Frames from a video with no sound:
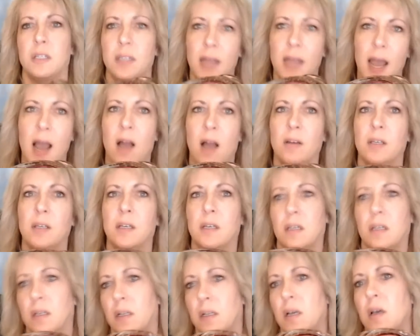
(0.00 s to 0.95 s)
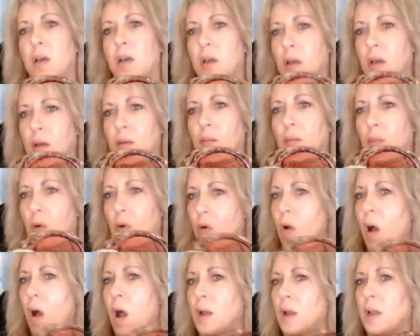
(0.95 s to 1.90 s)
Italian,
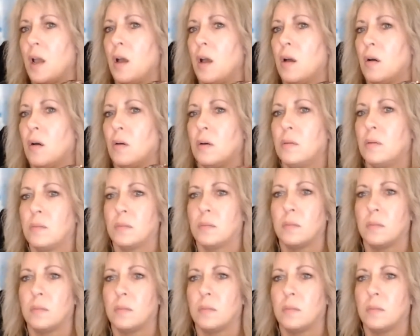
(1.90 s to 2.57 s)
Murano.